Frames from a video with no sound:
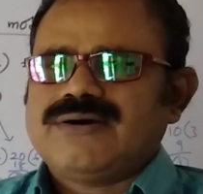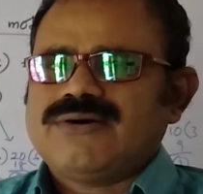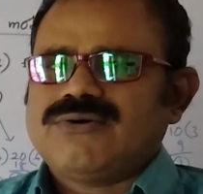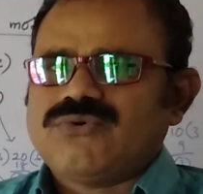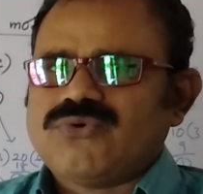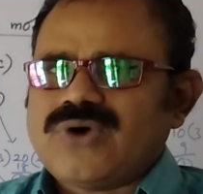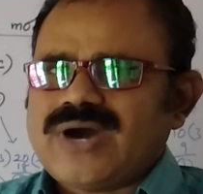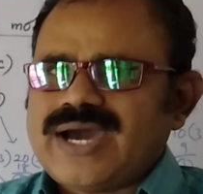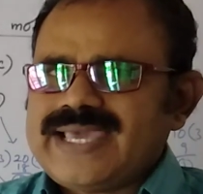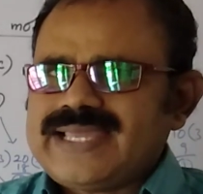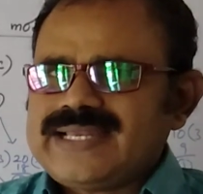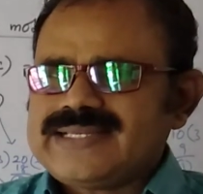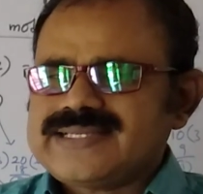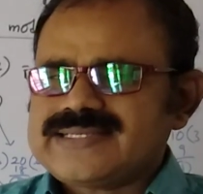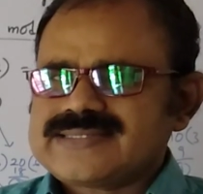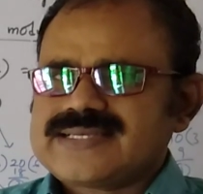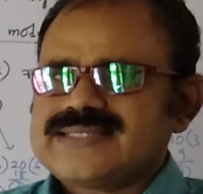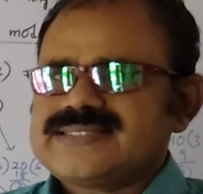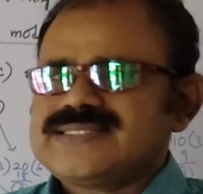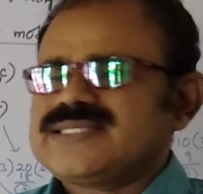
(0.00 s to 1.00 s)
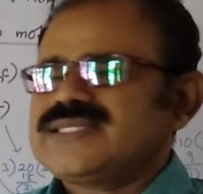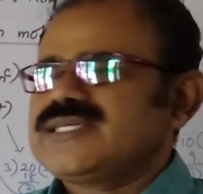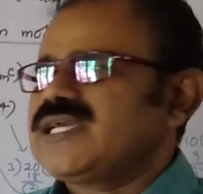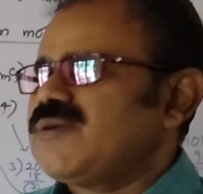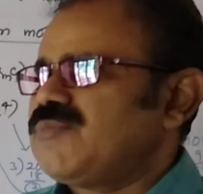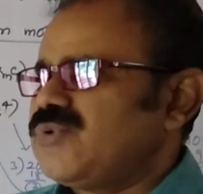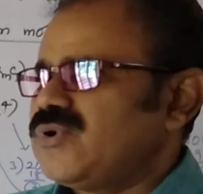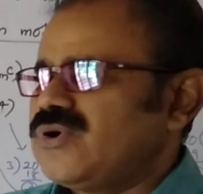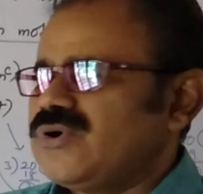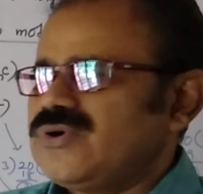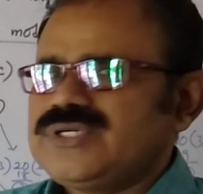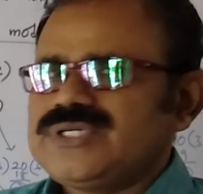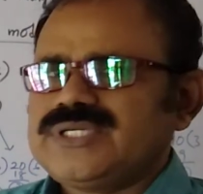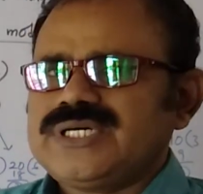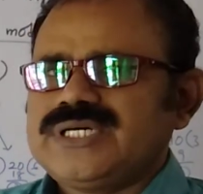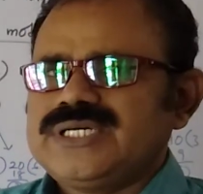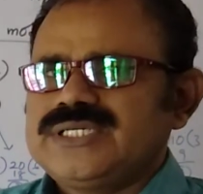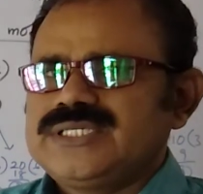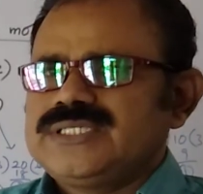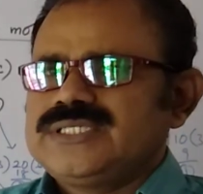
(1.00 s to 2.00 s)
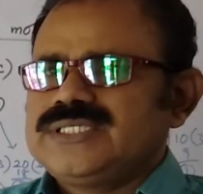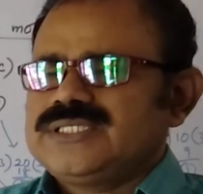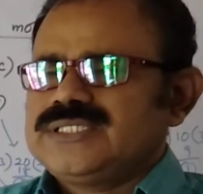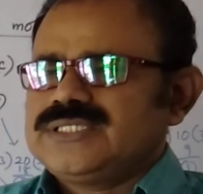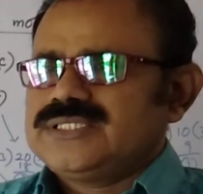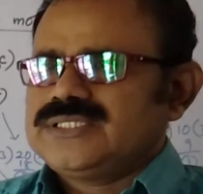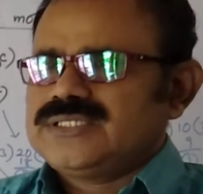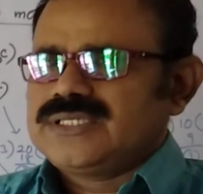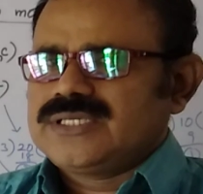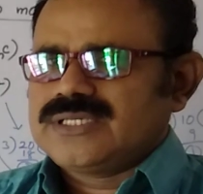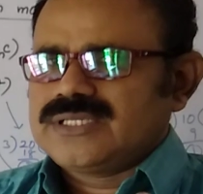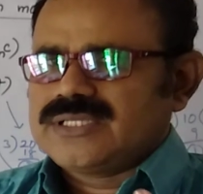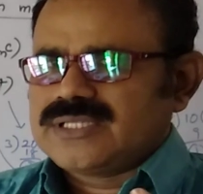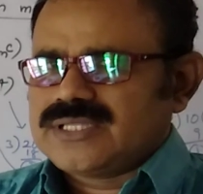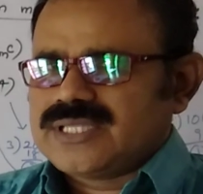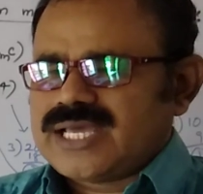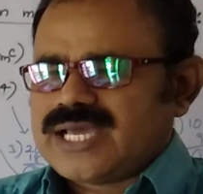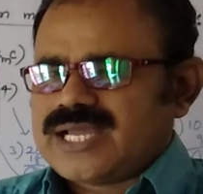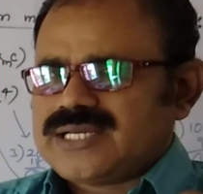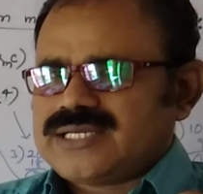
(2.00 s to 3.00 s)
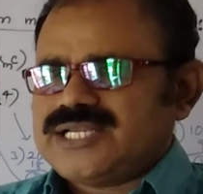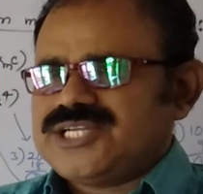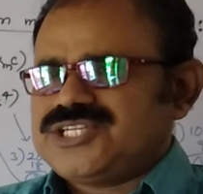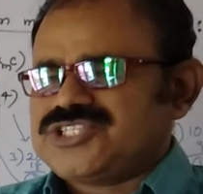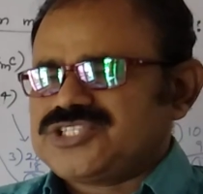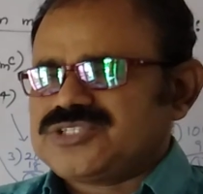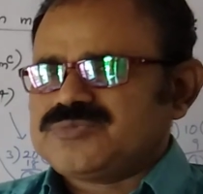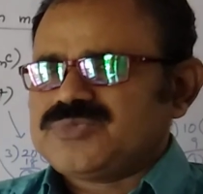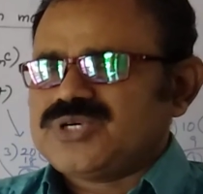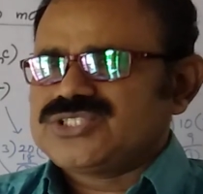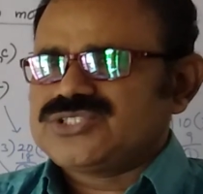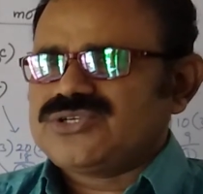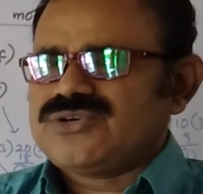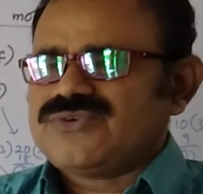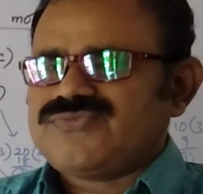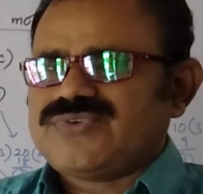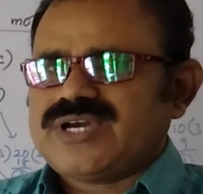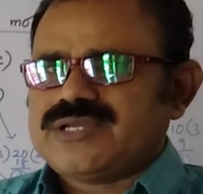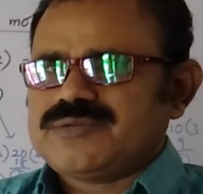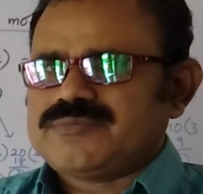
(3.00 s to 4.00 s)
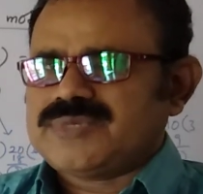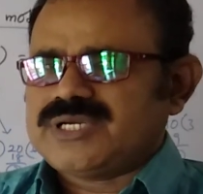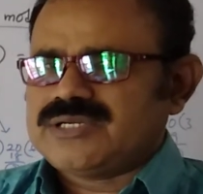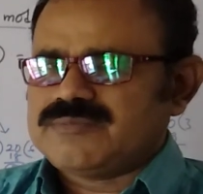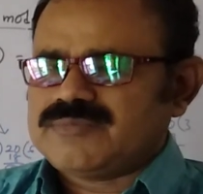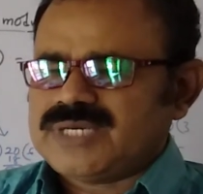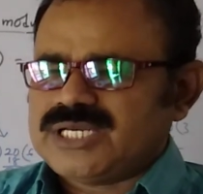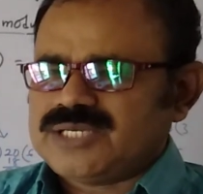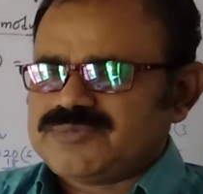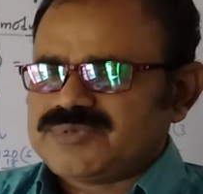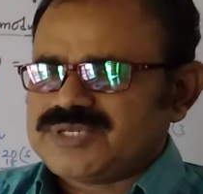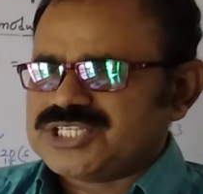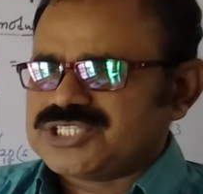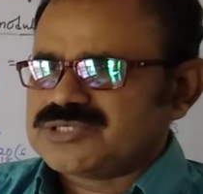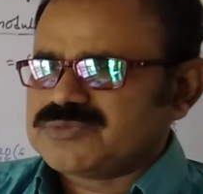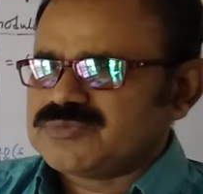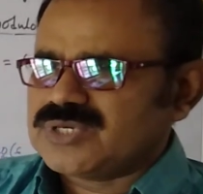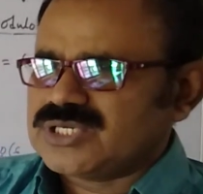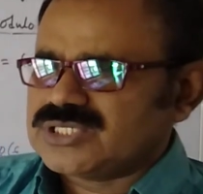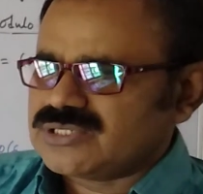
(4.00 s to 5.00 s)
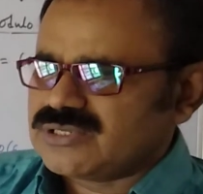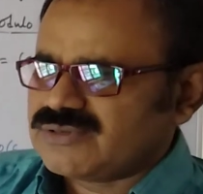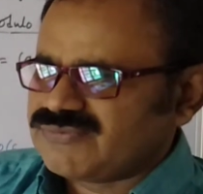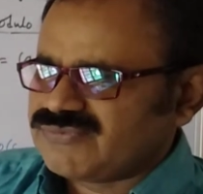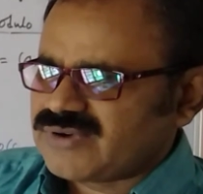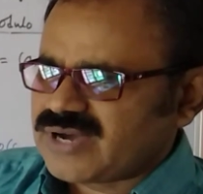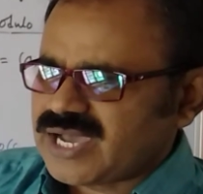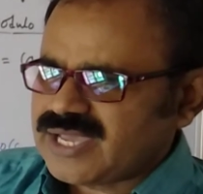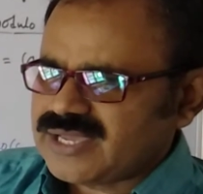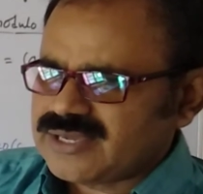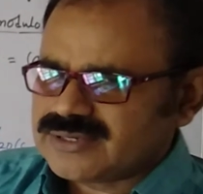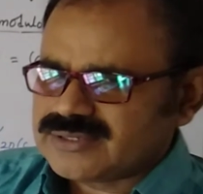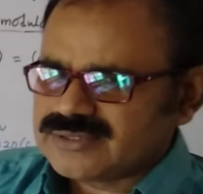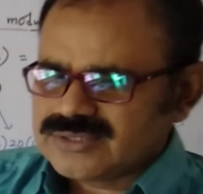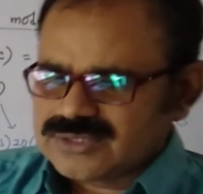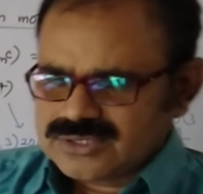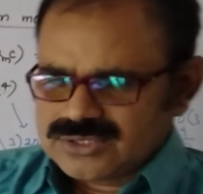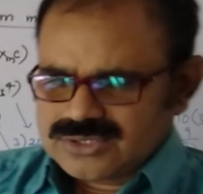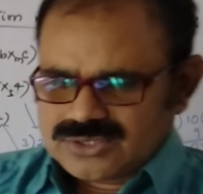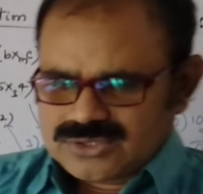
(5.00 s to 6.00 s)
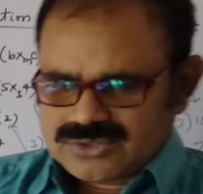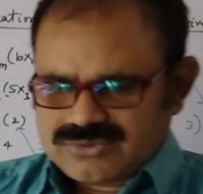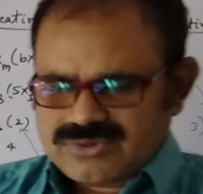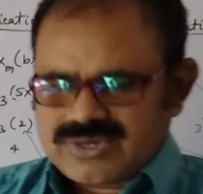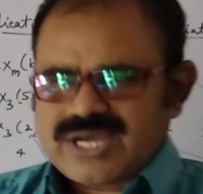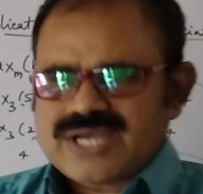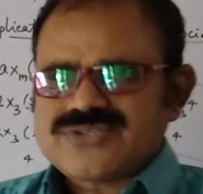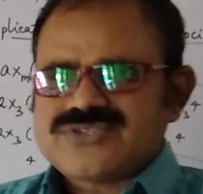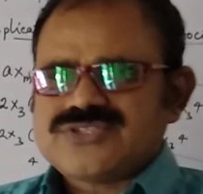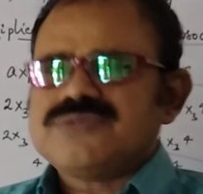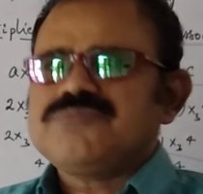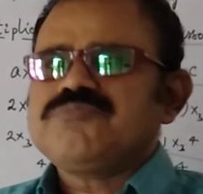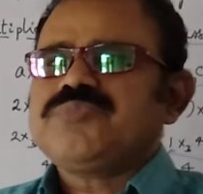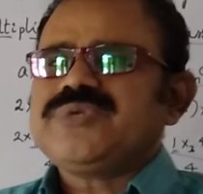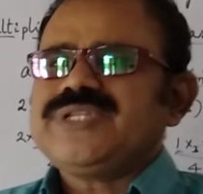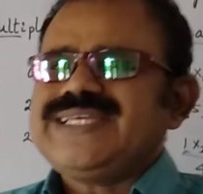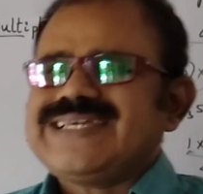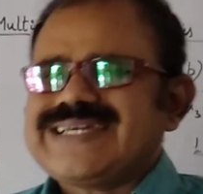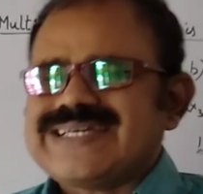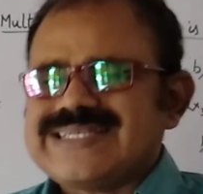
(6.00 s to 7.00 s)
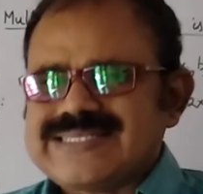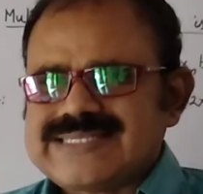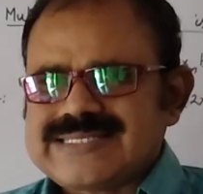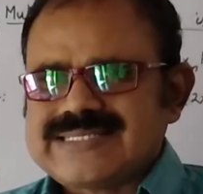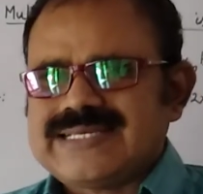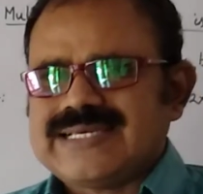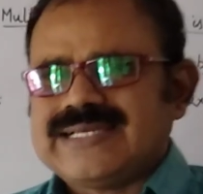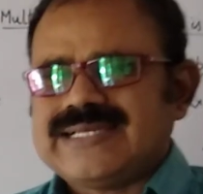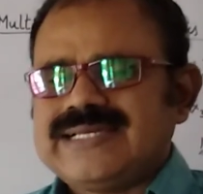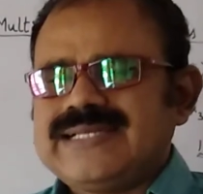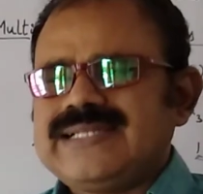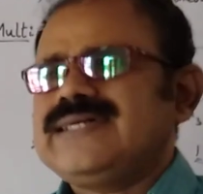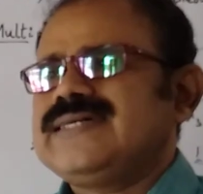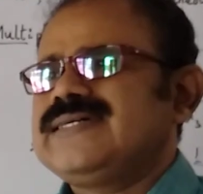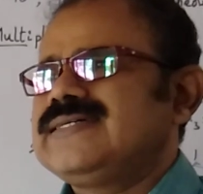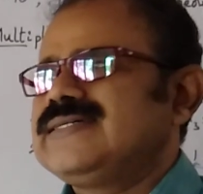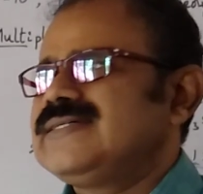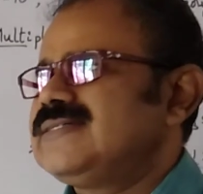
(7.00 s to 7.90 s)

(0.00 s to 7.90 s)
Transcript: While discussing about that addition modulo 5 and multiplication modulo 5, we have simply considered